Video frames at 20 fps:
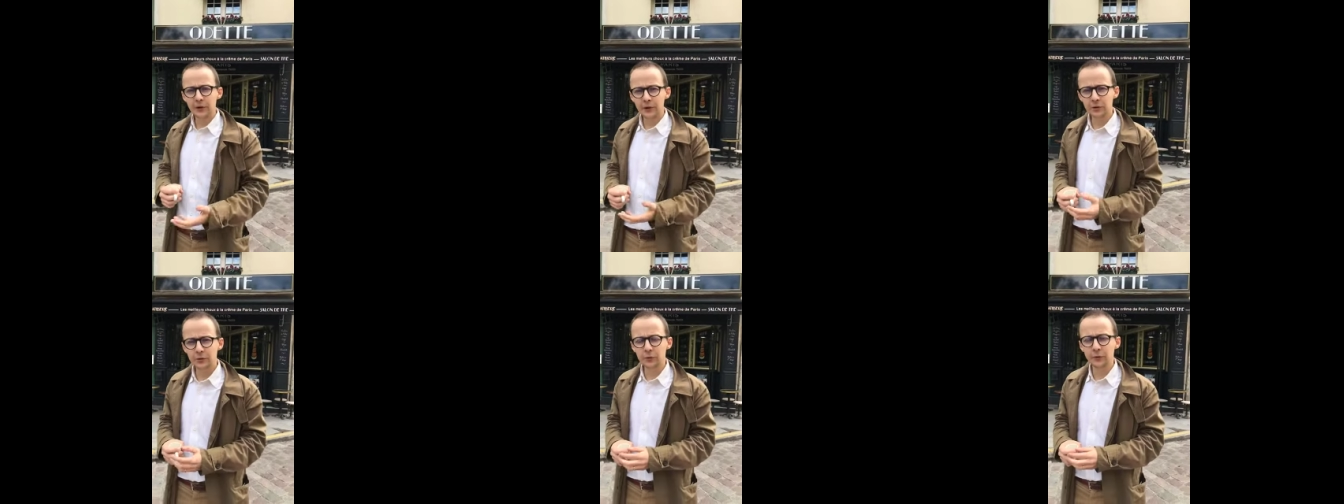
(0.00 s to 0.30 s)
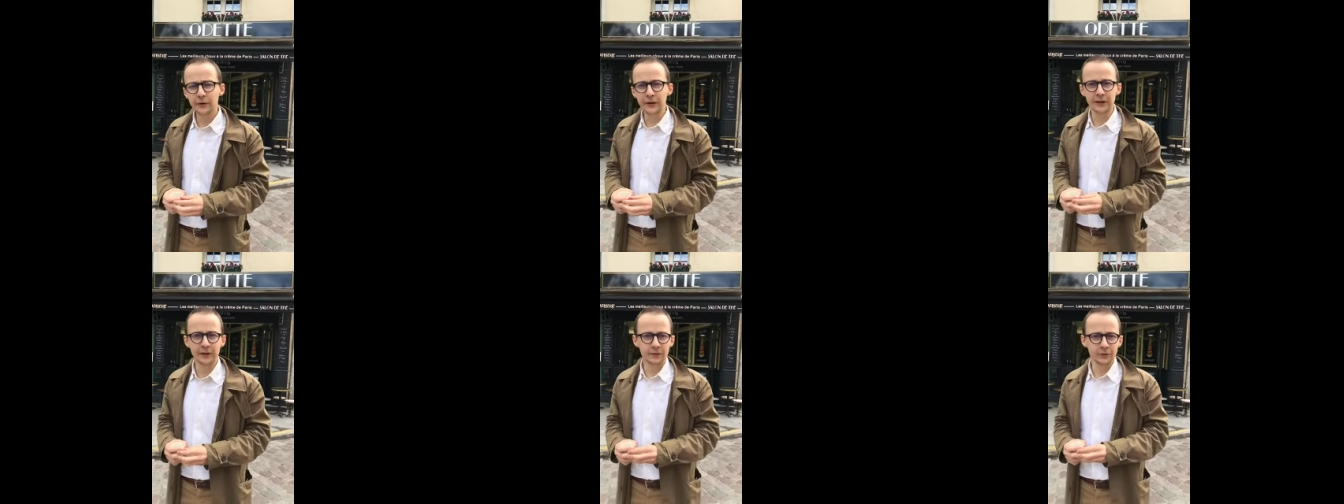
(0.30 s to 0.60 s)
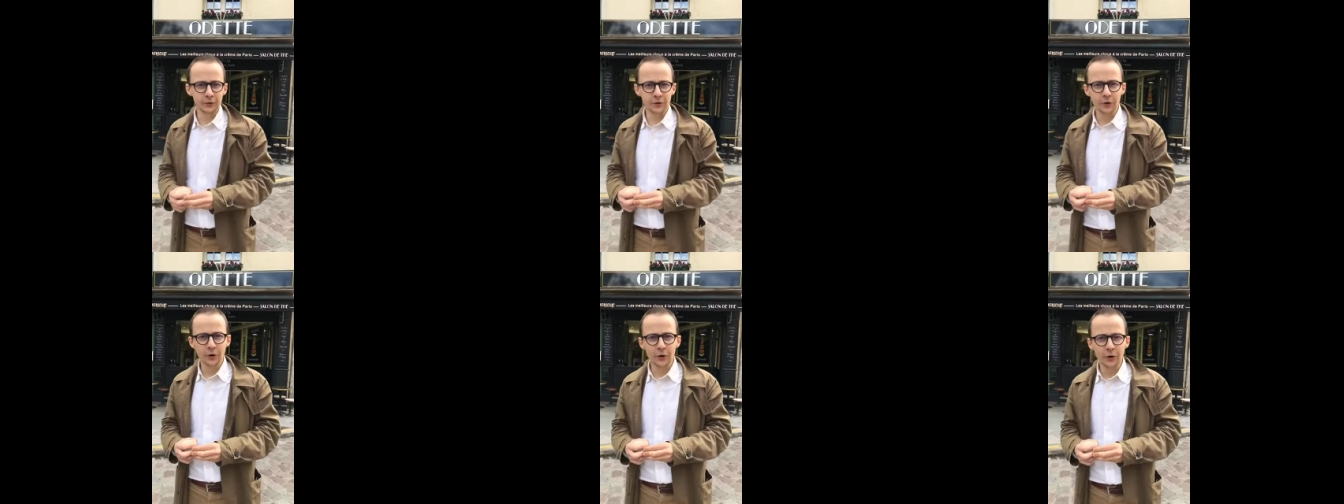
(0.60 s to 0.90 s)
Curie.
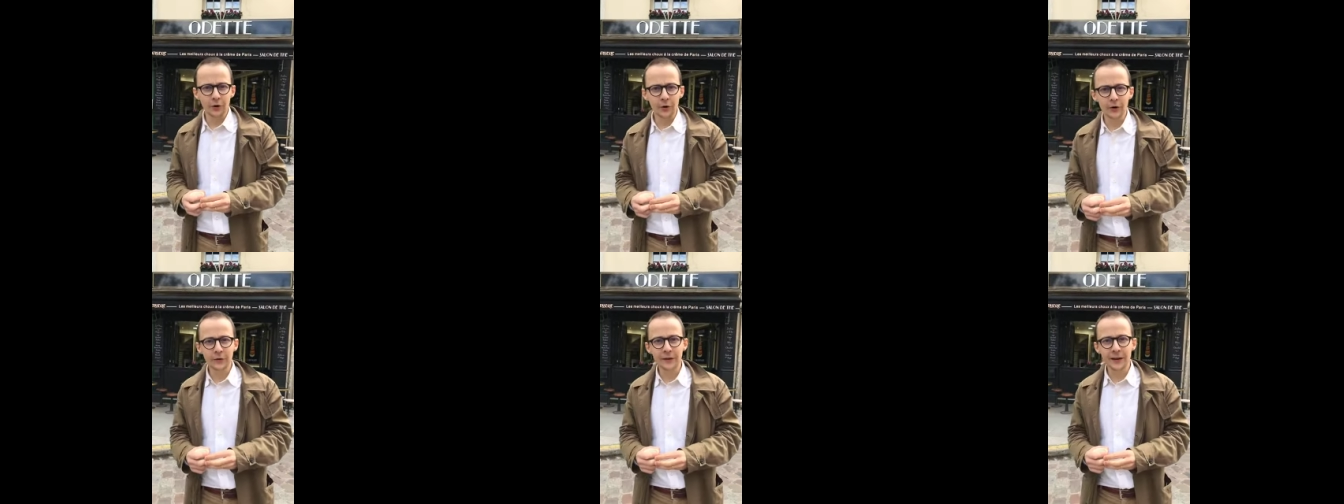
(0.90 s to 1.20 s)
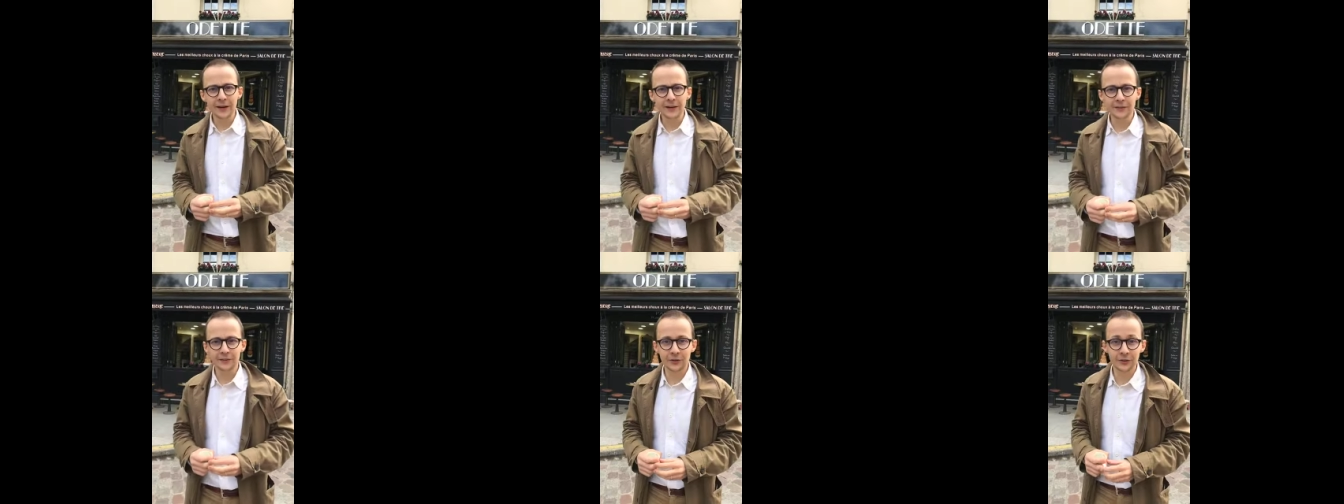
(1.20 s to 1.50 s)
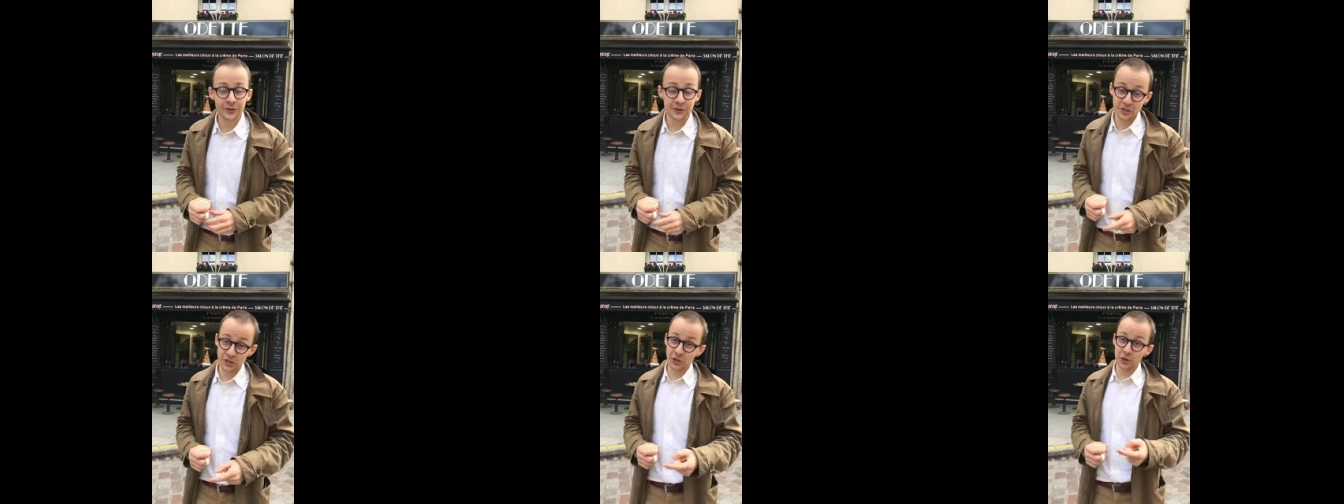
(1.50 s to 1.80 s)
Do you know her, right? Not
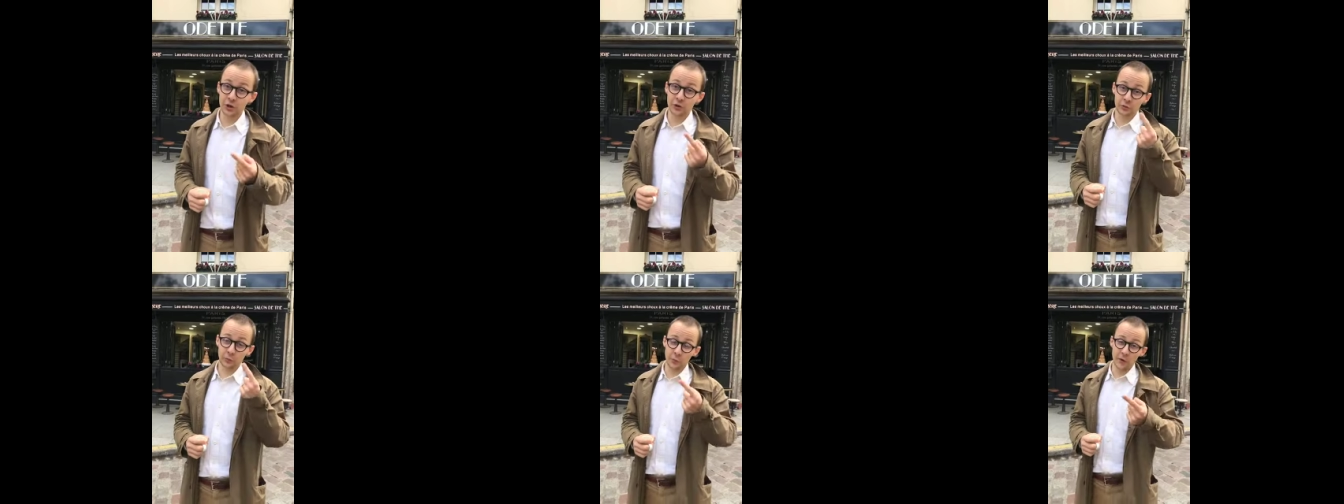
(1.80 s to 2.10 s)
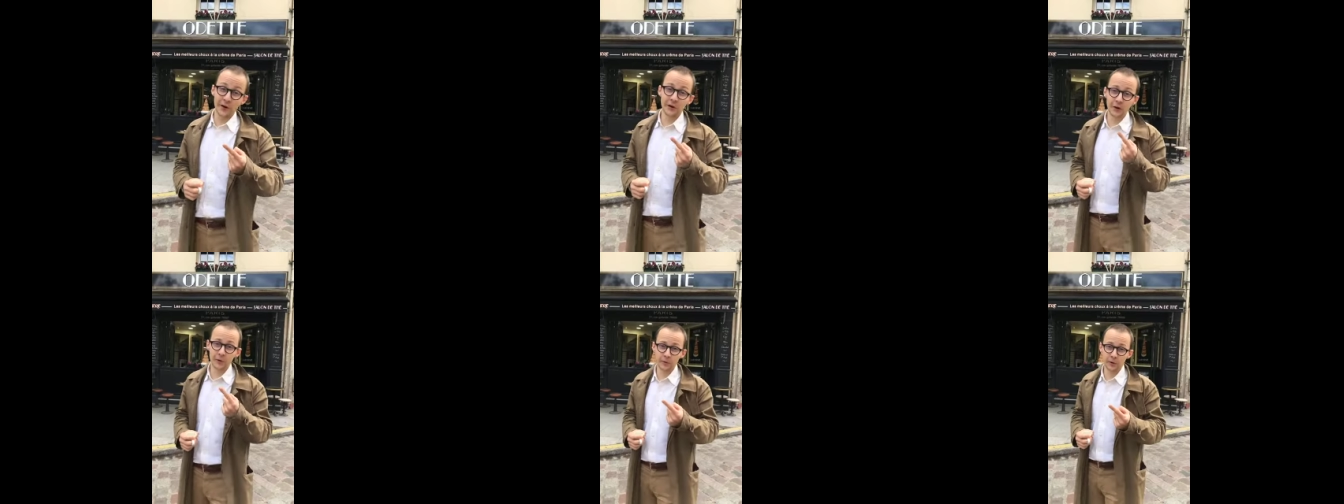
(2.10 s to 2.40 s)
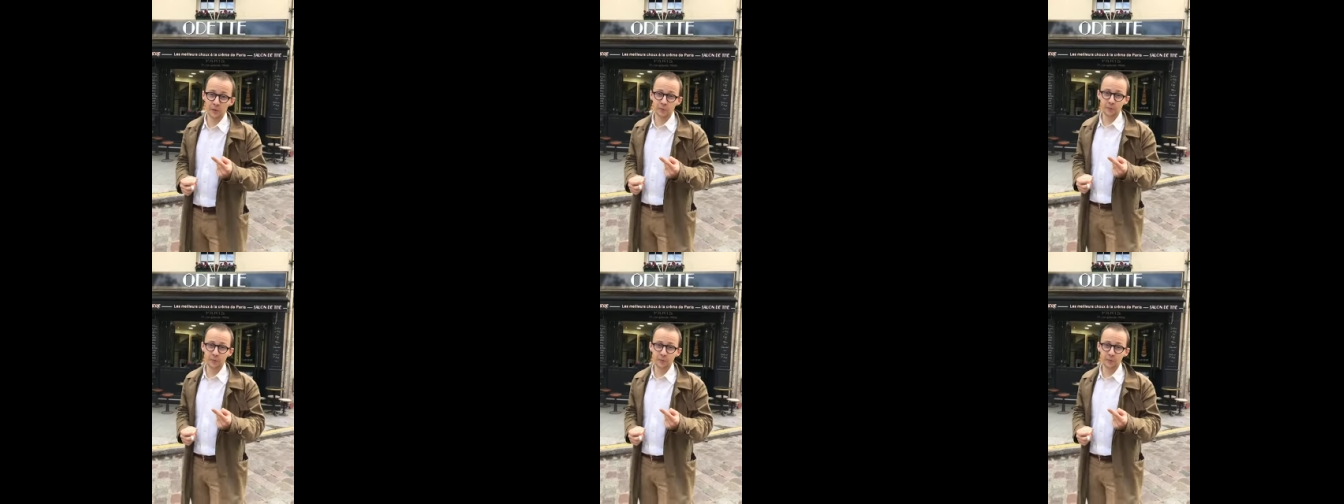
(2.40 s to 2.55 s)
only she got one Nobel